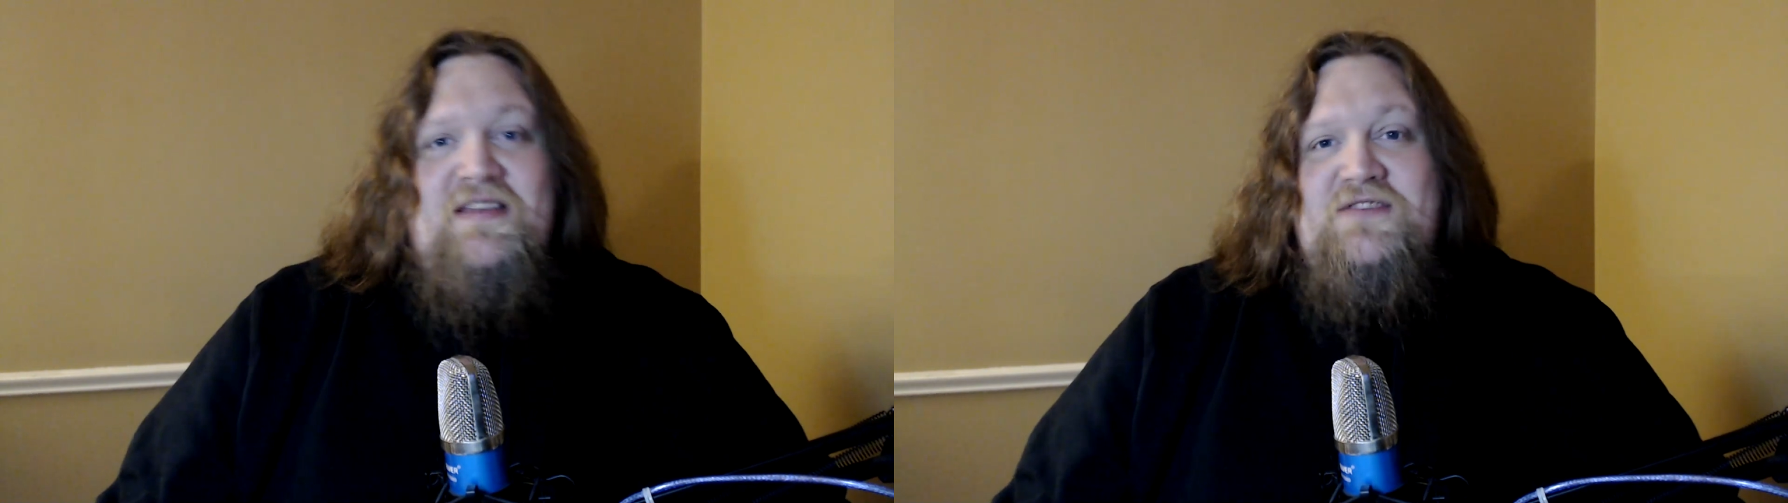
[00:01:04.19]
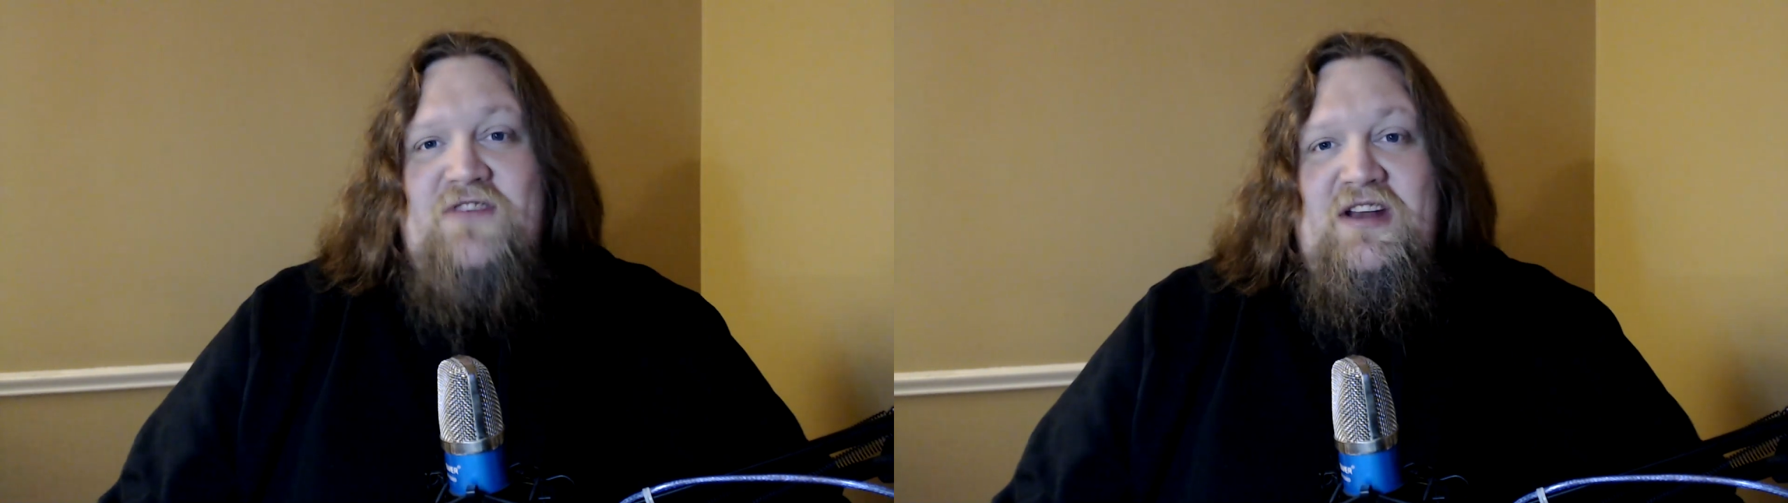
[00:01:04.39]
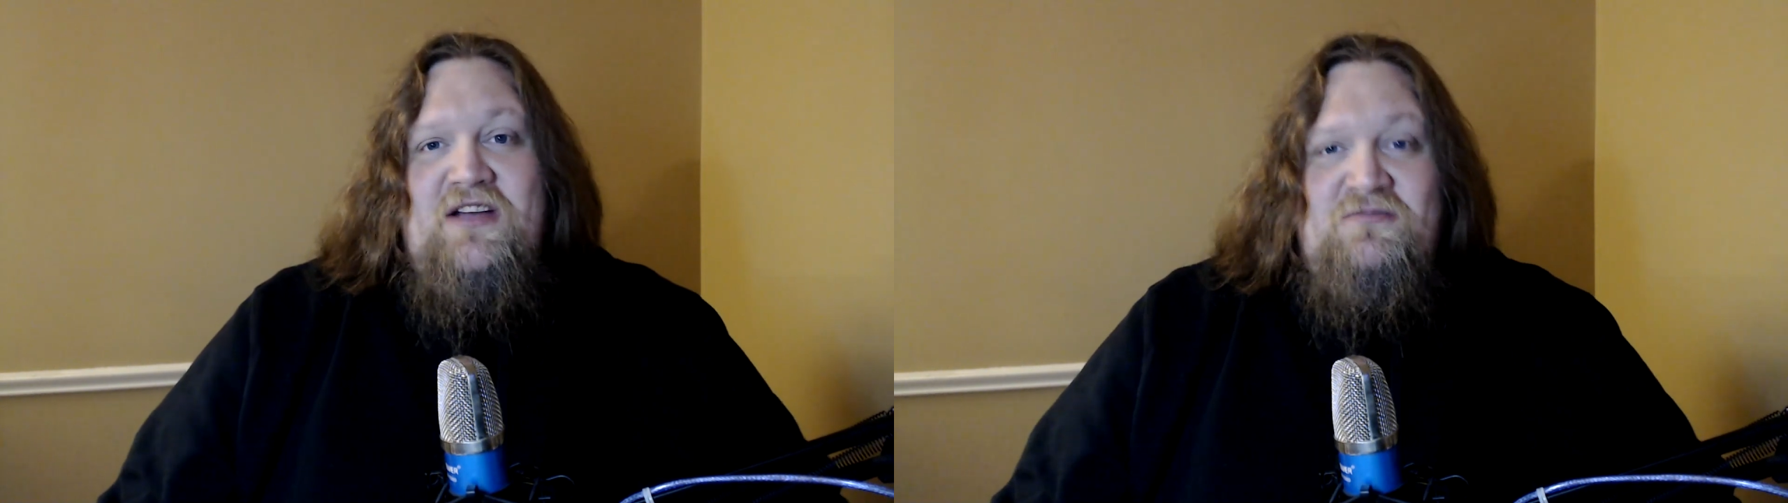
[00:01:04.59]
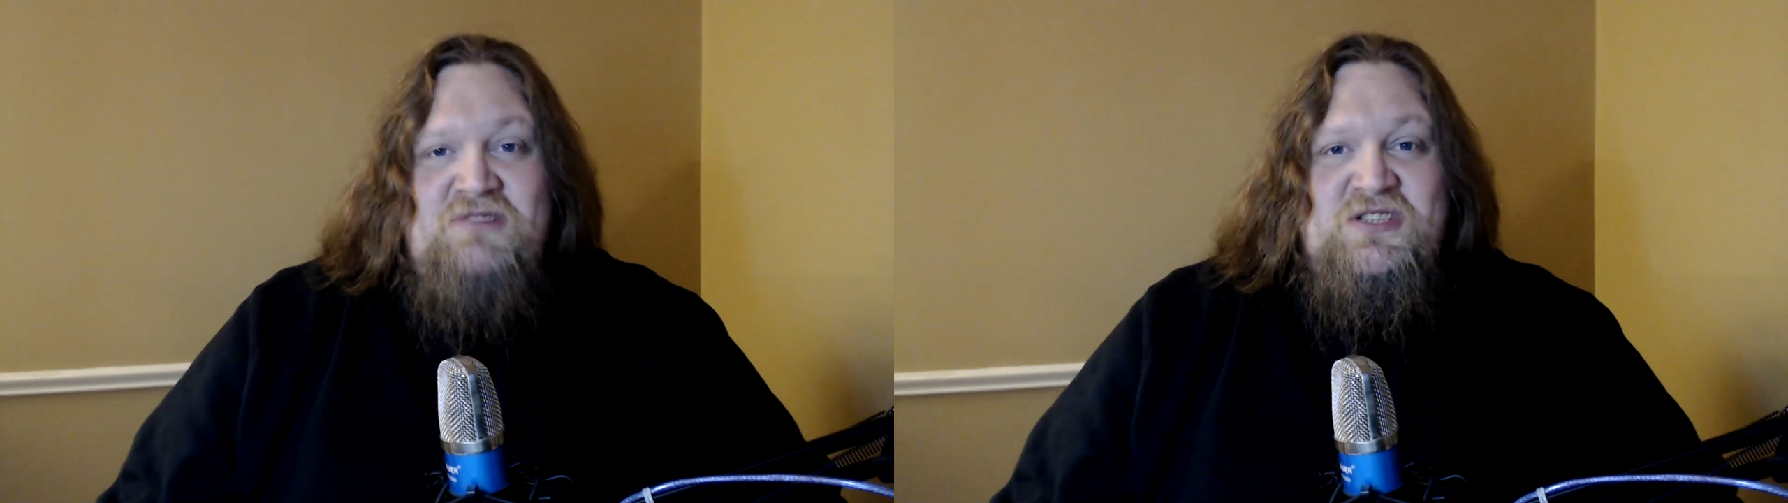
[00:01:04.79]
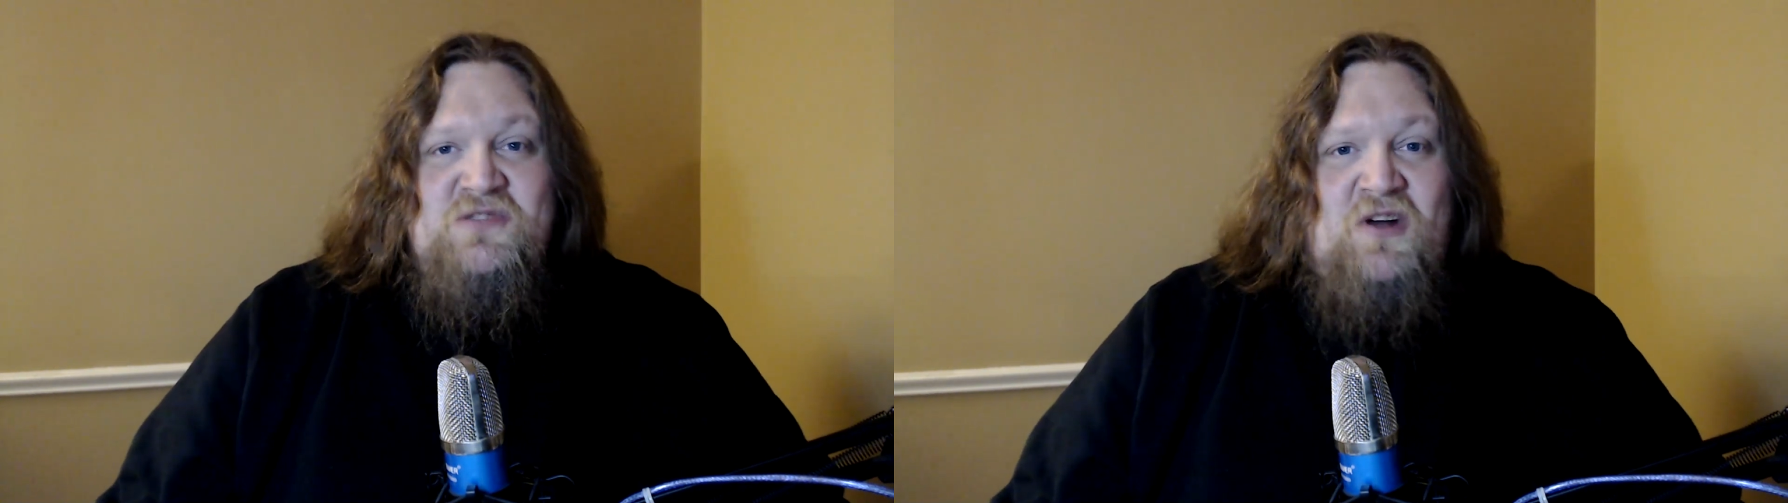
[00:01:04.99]
video, and
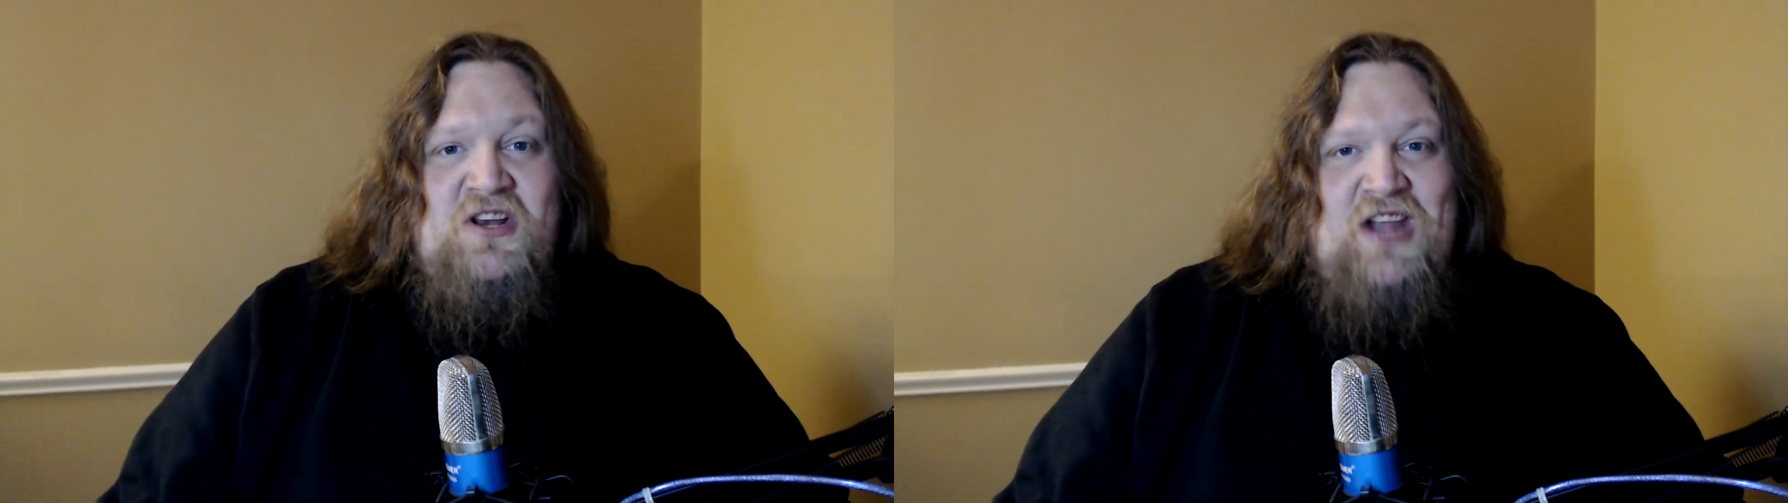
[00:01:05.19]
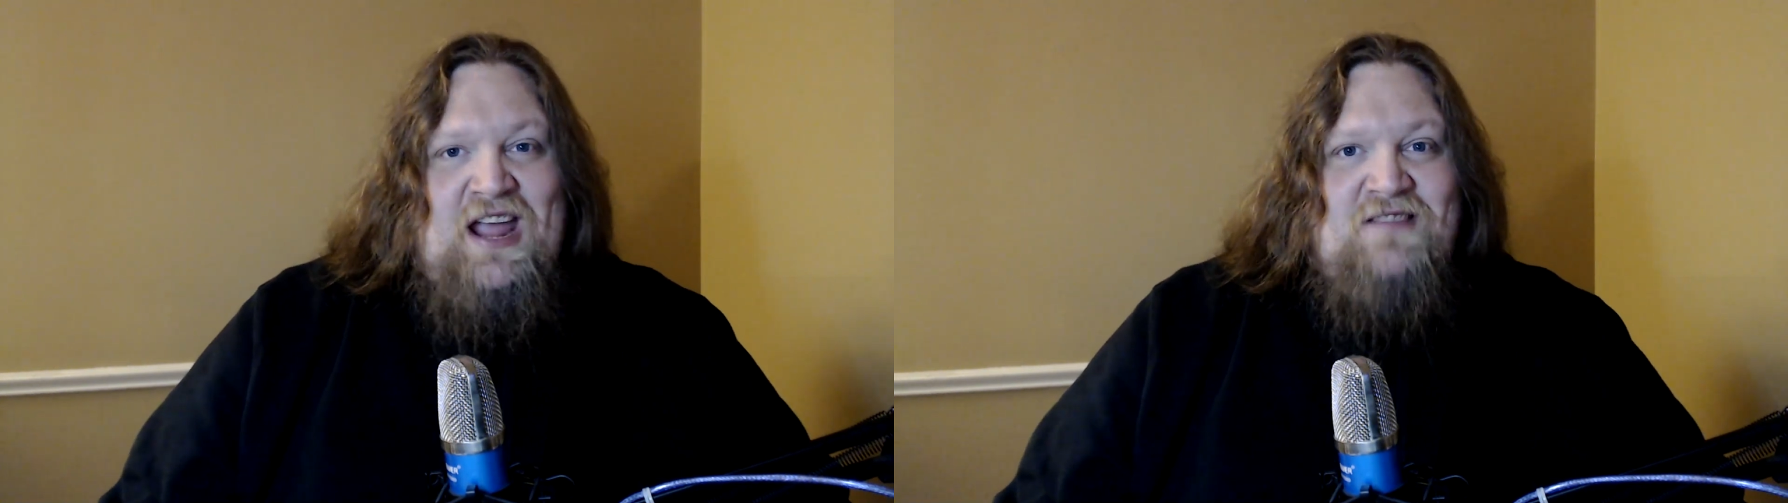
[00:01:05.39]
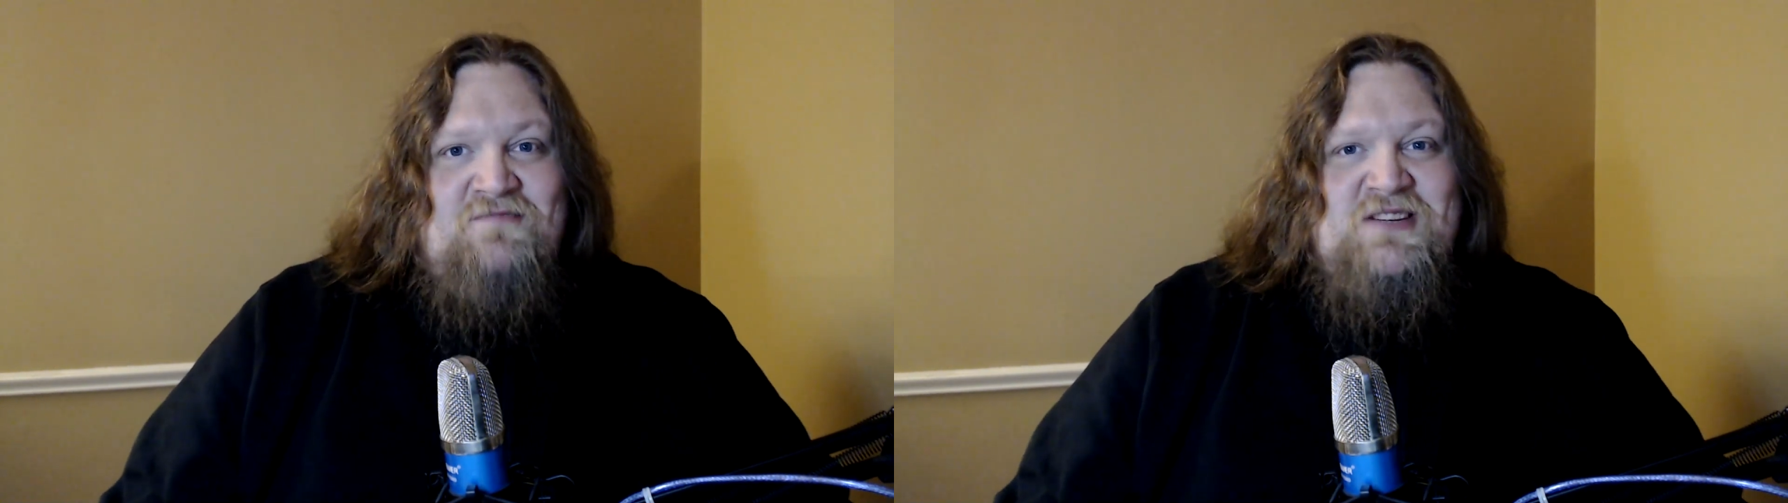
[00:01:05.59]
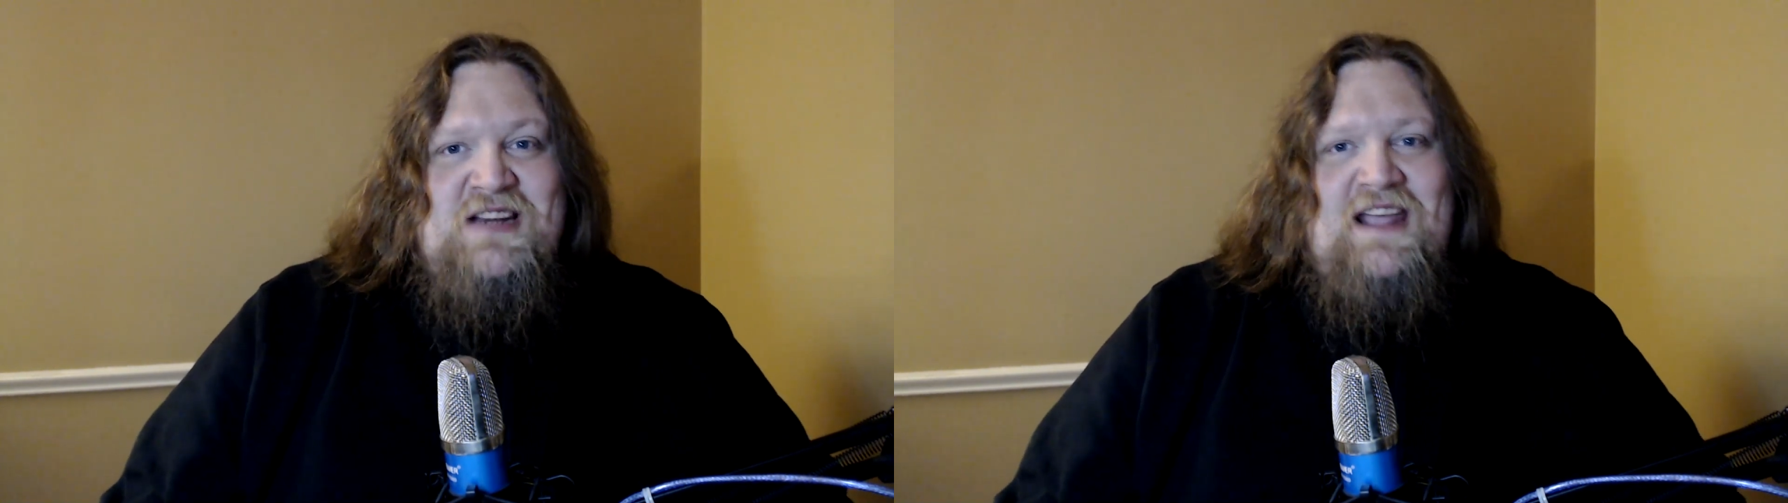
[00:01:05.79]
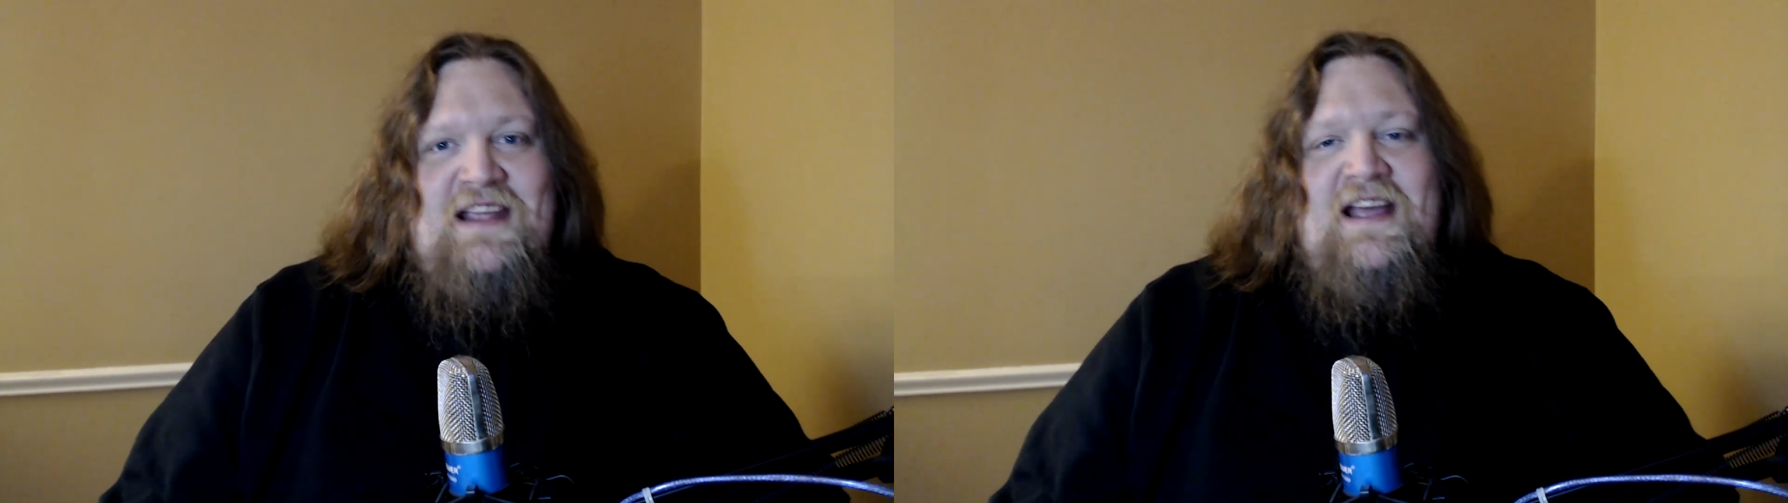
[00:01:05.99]
this is the one you get
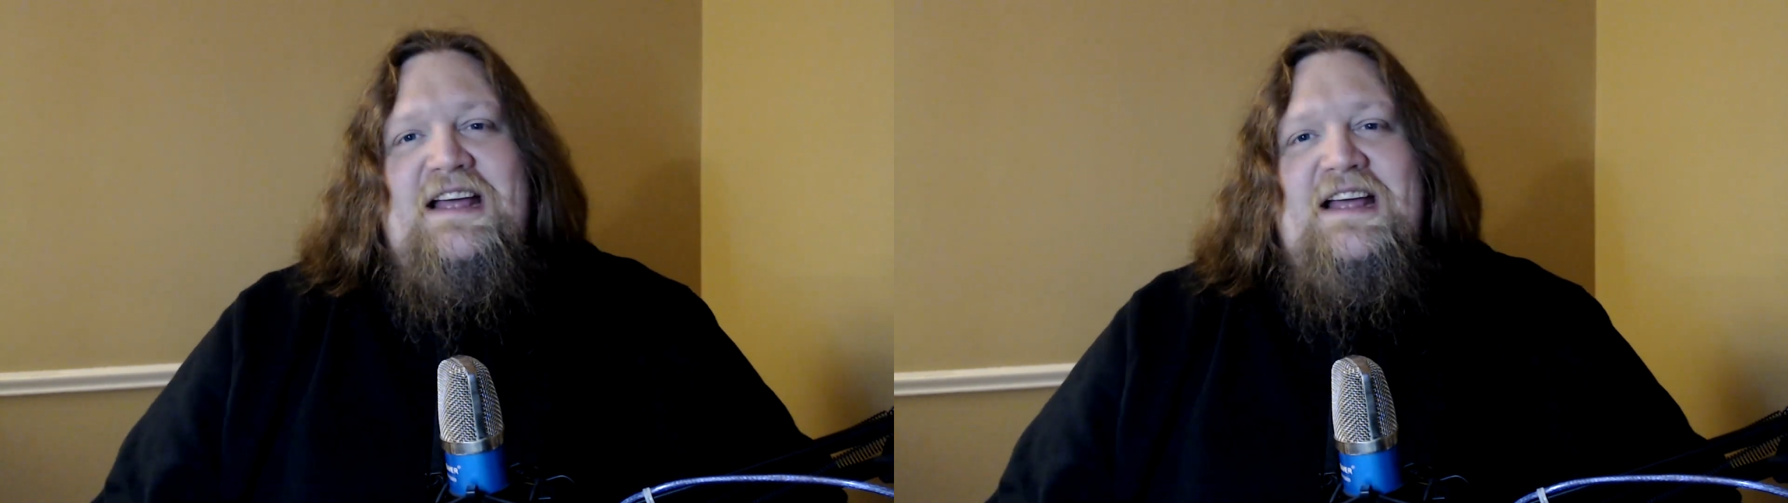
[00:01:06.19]
today.